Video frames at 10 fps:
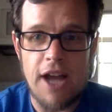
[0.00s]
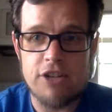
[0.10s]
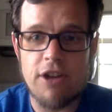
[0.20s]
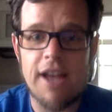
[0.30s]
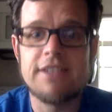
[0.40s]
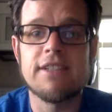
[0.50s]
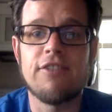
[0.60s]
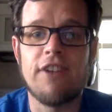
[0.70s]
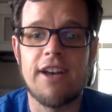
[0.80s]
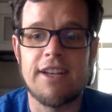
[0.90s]
I tried to
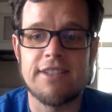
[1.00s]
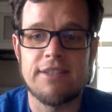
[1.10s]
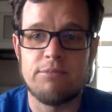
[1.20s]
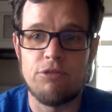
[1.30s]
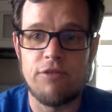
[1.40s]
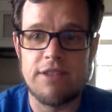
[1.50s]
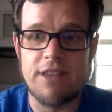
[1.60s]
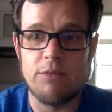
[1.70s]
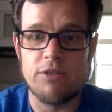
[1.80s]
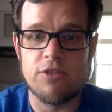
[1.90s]
find movies
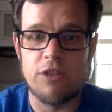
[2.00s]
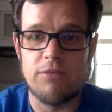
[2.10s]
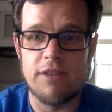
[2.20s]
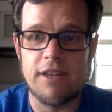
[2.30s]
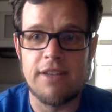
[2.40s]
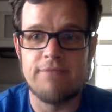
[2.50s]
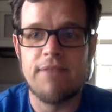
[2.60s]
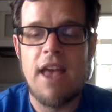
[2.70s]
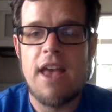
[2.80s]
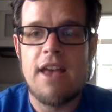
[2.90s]
that were streaming and
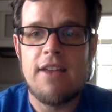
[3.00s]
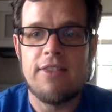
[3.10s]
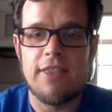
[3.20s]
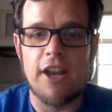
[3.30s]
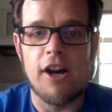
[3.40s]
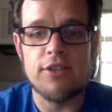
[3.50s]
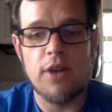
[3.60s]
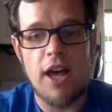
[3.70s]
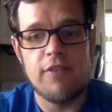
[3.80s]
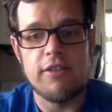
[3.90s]
that also
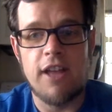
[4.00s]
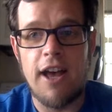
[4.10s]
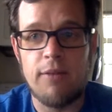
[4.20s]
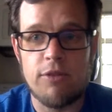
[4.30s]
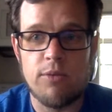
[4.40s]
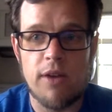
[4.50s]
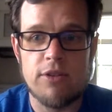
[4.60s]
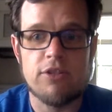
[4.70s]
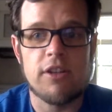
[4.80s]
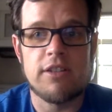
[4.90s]
kind of aligned with what I
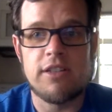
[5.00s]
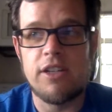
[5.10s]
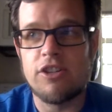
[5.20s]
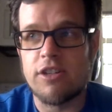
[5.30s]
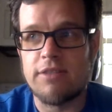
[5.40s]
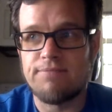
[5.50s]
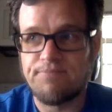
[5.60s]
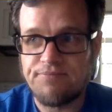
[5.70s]
was trying to teach, and